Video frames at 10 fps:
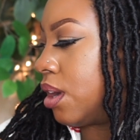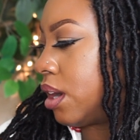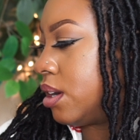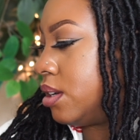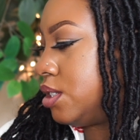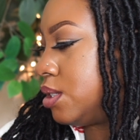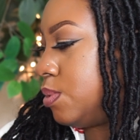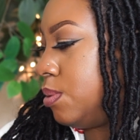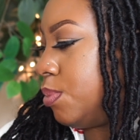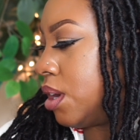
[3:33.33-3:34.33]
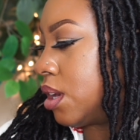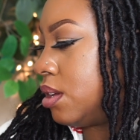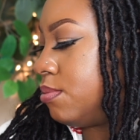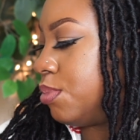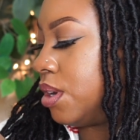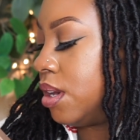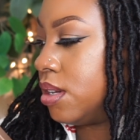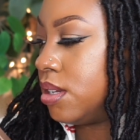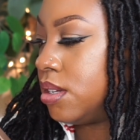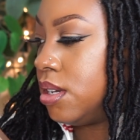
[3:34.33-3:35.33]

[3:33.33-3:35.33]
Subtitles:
I could just be bugging, but